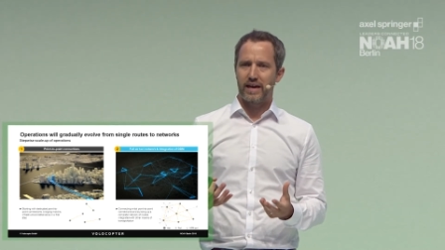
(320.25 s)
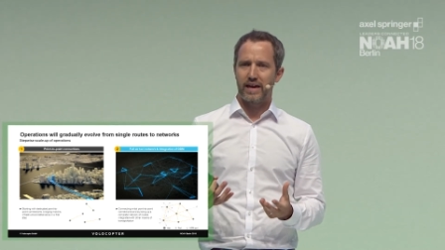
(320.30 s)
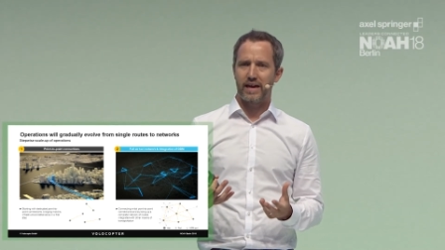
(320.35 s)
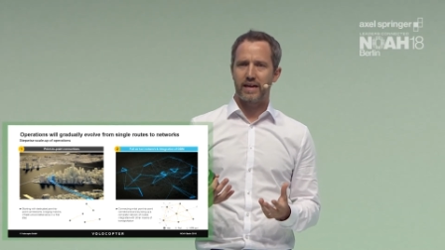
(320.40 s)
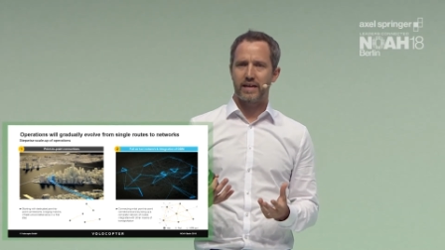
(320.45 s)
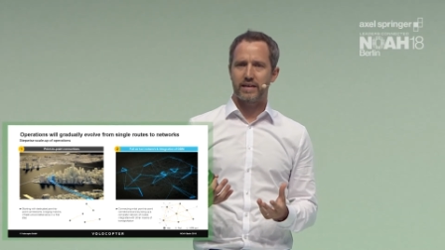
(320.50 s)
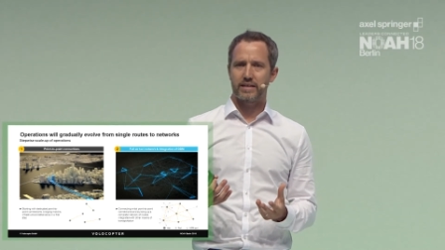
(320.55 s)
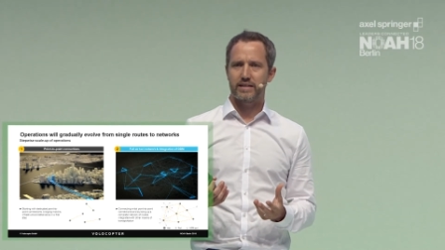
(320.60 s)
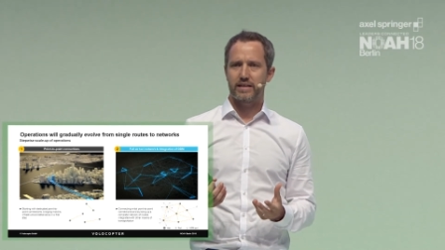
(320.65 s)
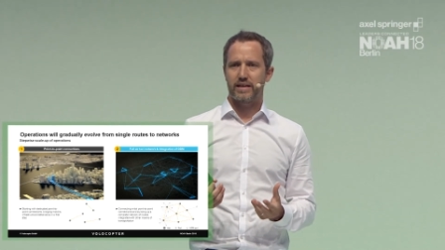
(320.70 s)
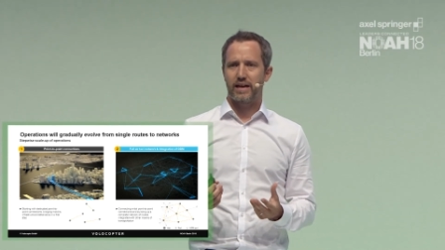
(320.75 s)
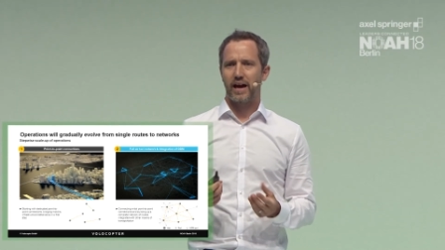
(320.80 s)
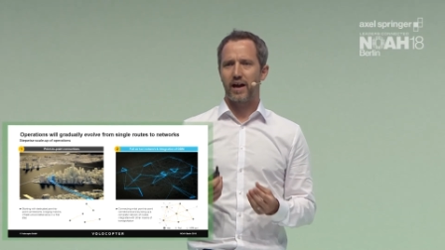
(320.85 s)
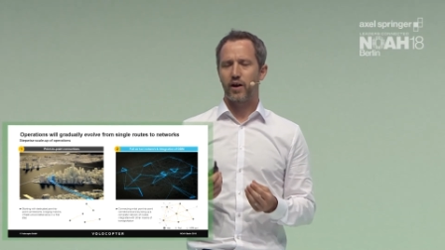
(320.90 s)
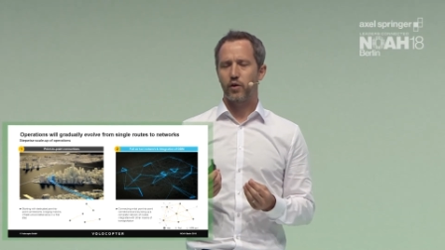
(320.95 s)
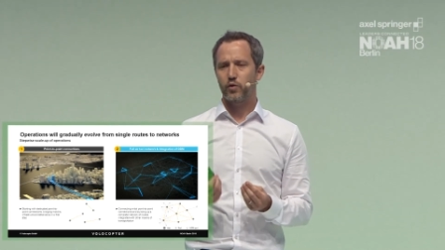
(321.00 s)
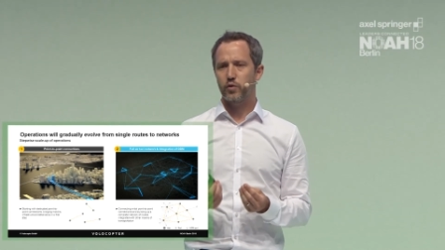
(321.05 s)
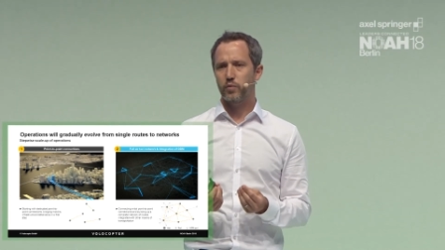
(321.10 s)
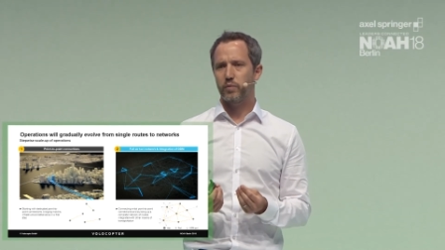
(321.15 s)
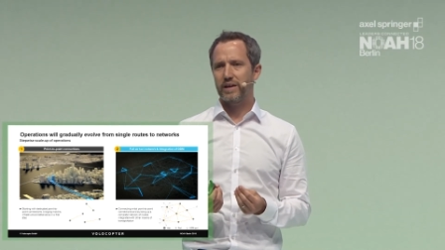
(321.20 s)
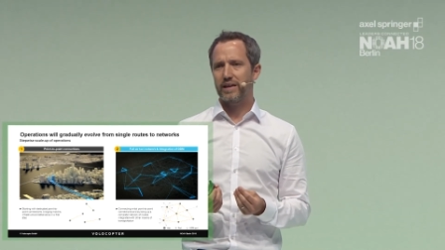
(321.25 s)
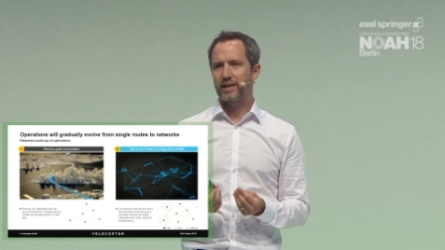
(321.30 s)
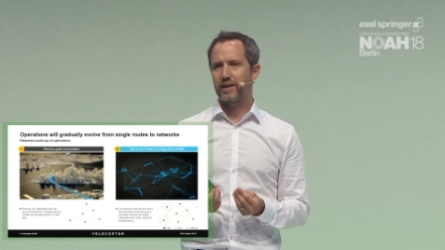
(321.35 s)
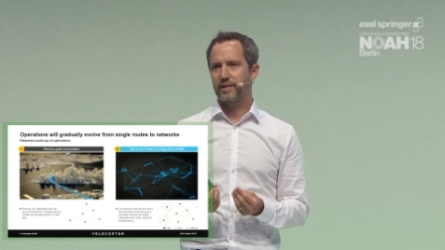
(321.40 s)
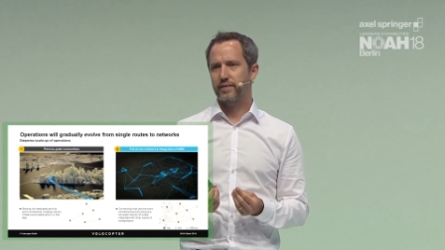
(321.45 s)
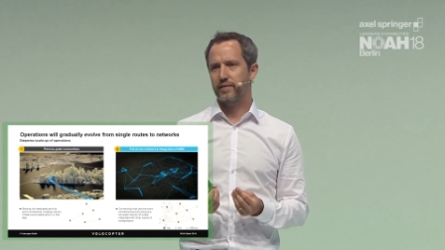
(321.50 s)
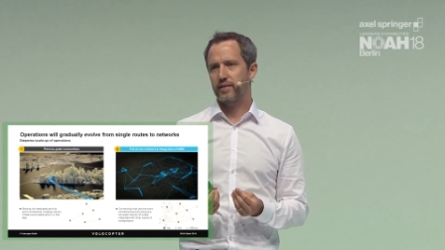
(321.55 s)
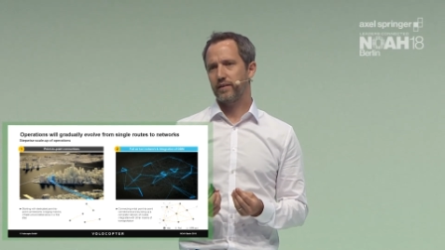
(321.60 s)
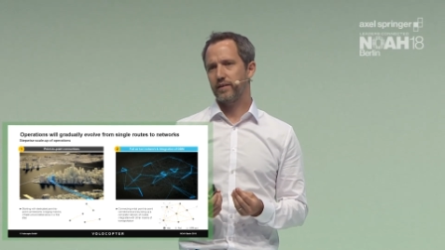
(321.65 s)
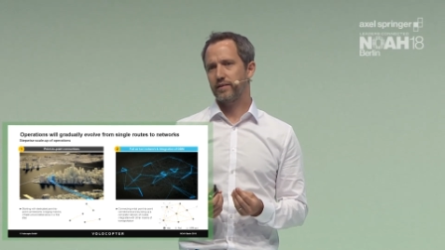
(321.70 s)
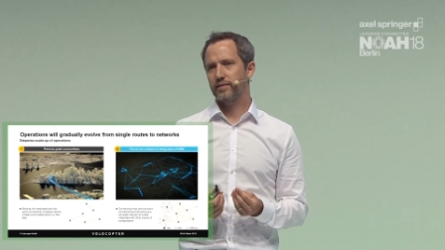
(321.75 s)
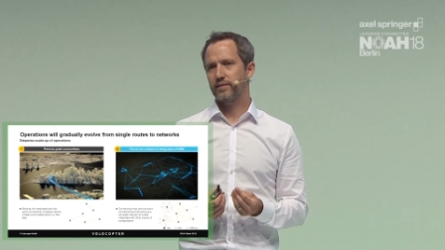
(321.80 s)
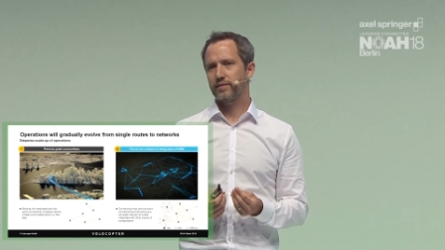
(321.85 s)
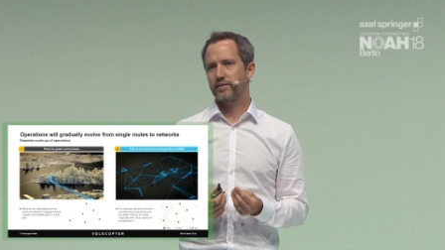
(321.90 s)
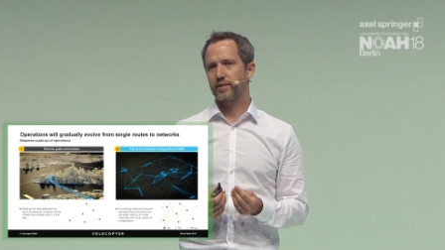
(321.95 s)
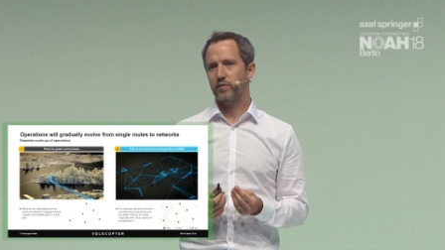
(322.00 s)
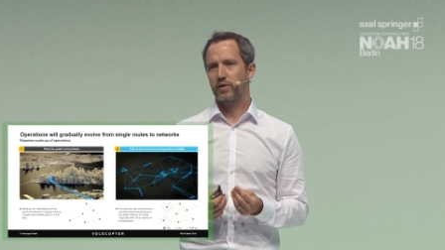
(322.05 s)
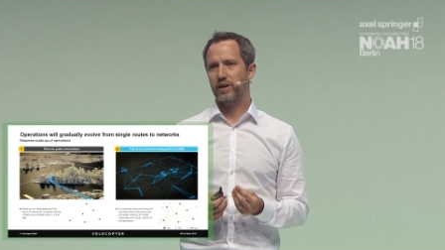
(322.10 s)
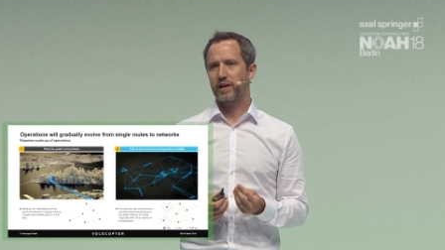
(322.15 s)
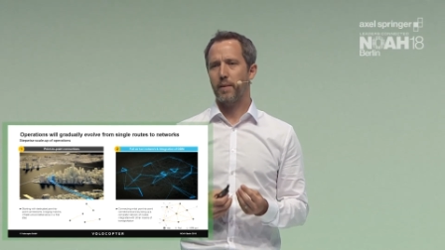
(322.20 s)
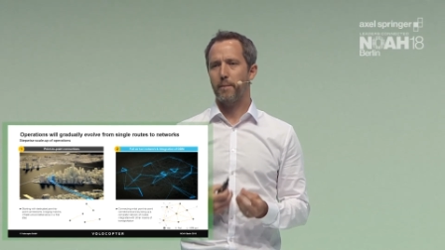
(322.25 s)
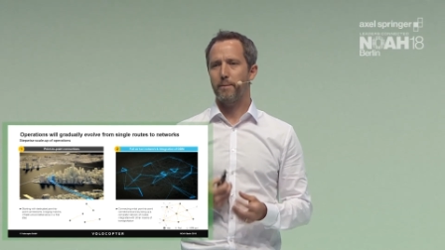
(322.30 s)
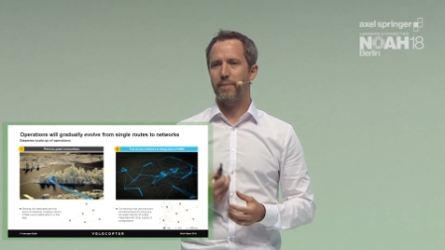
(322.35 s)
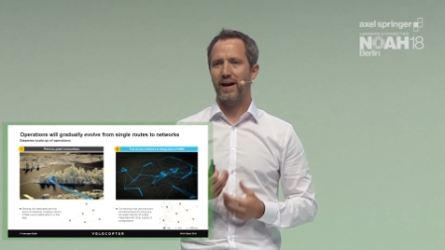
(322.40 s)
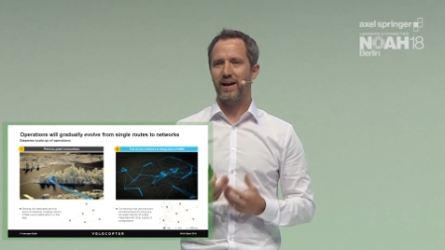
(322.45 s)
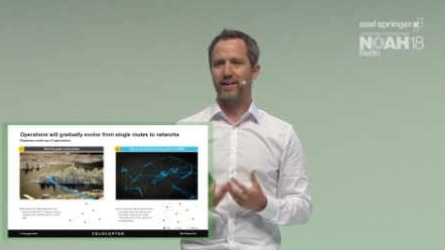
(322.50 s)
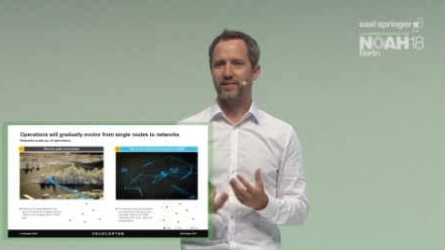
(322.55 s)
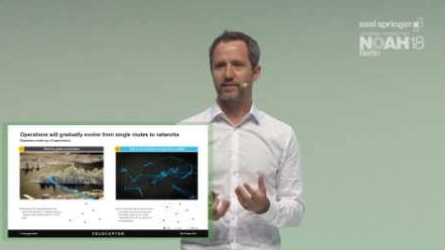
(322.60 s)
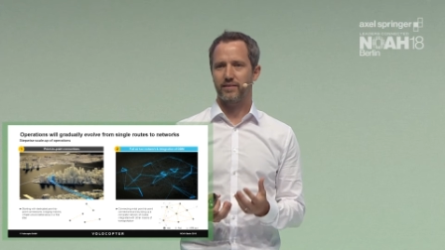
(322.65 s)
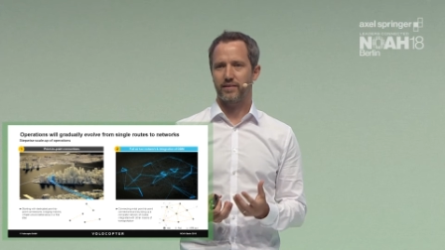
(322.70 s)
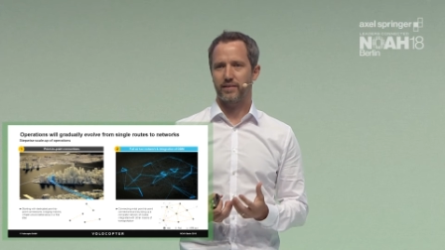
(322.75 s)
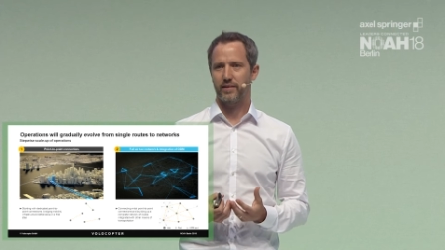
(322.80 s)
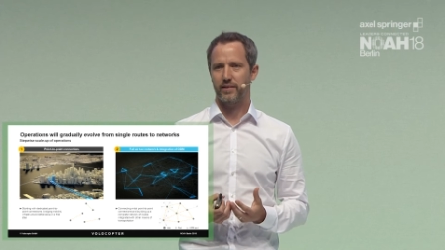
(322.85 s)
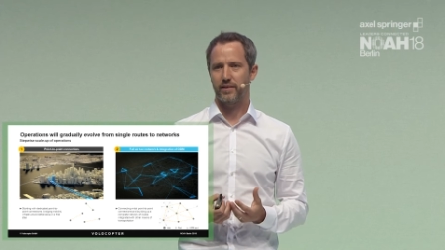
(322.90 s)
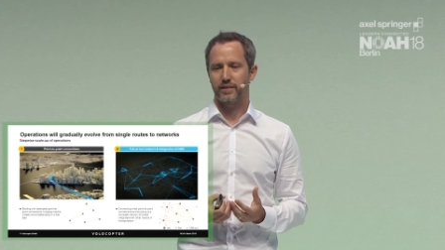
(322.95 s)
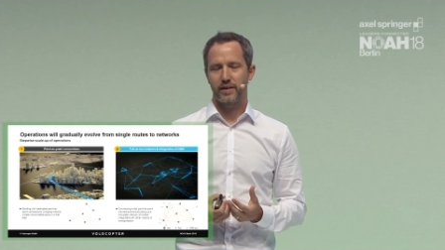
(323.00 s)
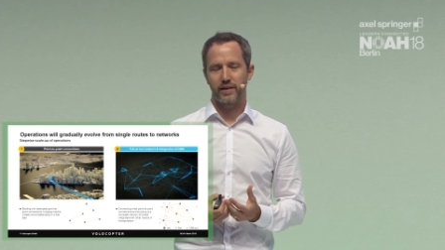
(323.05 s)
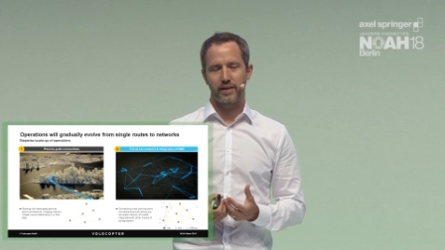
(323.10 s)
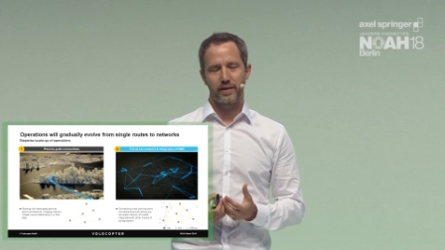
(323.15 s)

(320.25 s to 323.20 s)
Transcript: and how do we get the necessary capacity